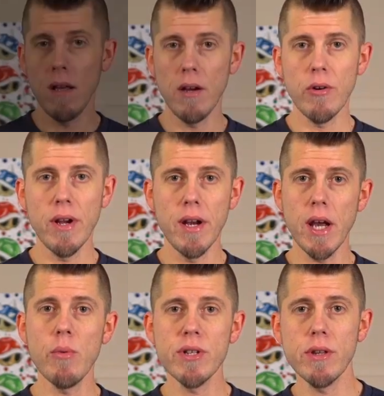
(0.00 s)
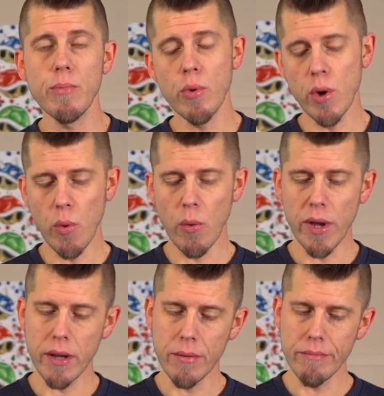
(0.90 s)
Alright, now we're to the point where
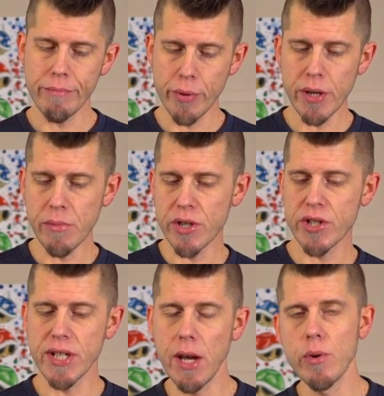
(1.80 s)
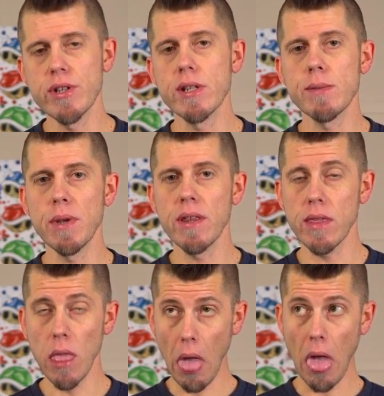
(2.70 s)
we can pretty much sandwich this
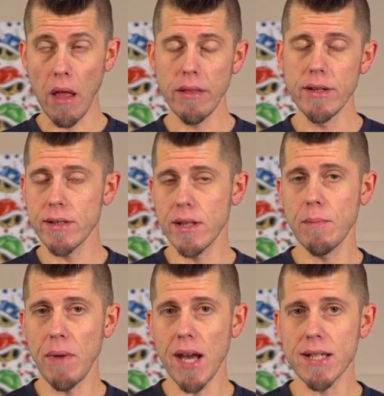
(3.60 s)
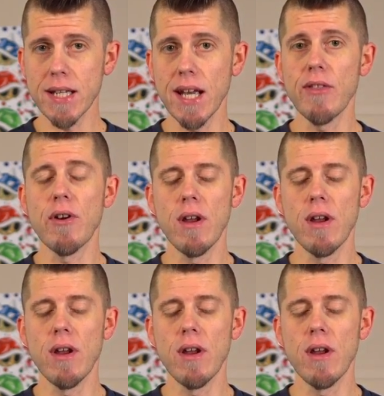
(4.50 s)
thing back together.